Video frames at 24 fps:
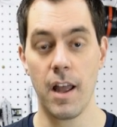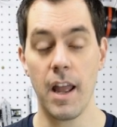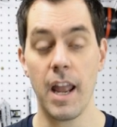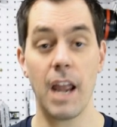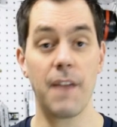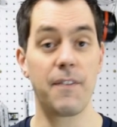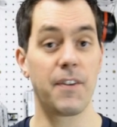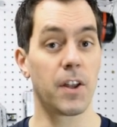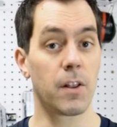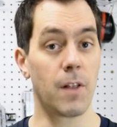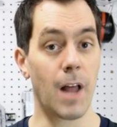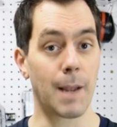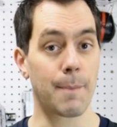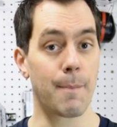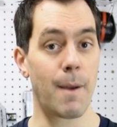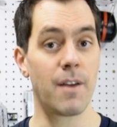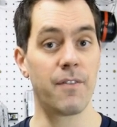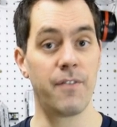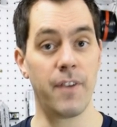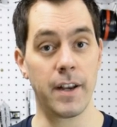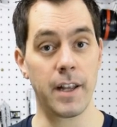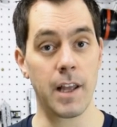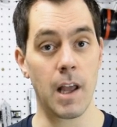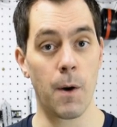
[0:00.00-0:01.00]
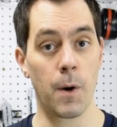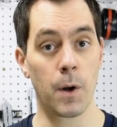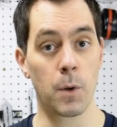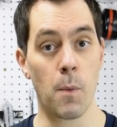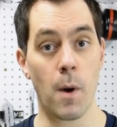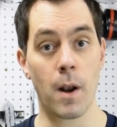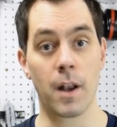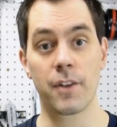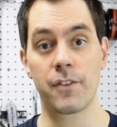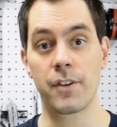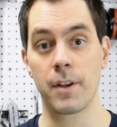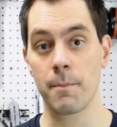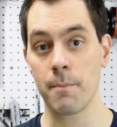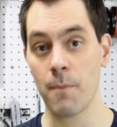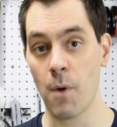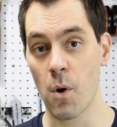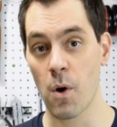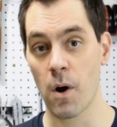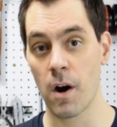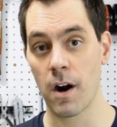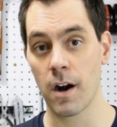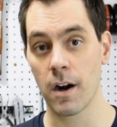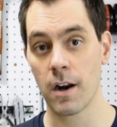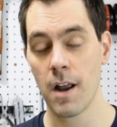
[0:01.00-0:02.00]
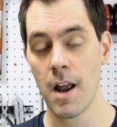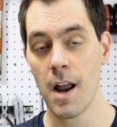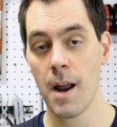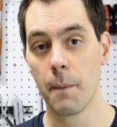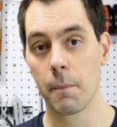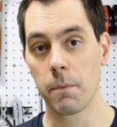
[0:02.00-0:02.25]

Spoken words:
If you like my video and want to see more,